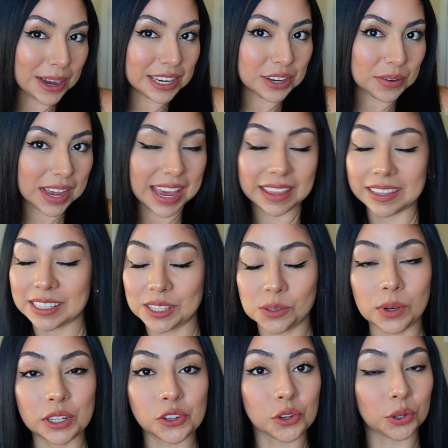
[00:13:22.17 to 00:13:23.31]
do it, and this is
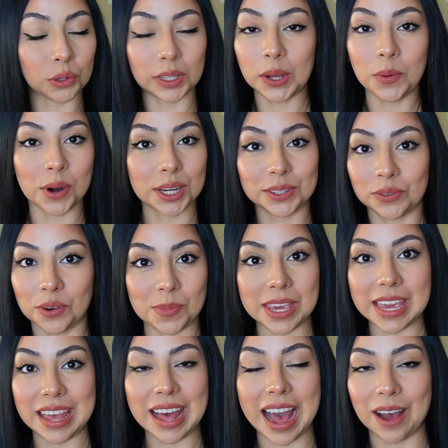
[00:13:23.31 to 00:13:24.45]
what truly works for
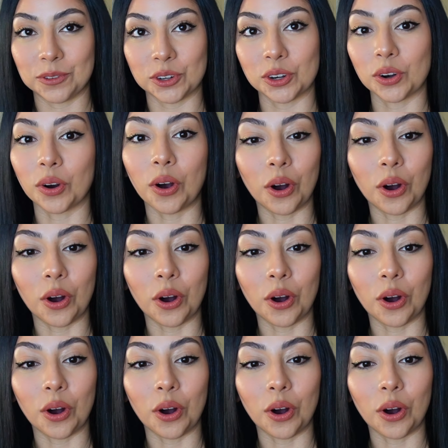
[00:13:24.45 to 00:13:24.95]
me after